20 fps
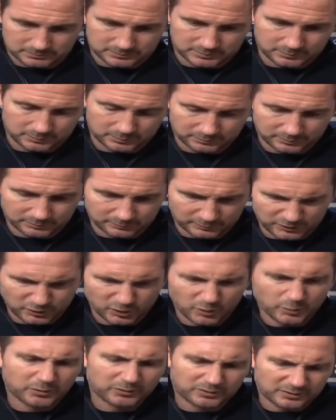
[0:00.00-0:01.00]
we
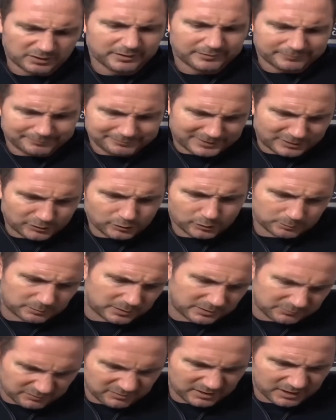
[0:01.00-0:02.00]
knew we were in
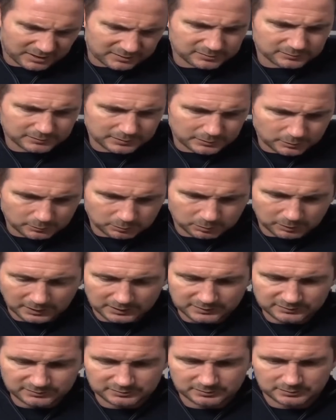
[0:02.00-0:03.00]
a relatively good
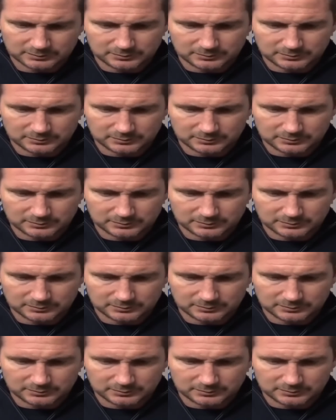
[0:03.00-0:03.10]
place,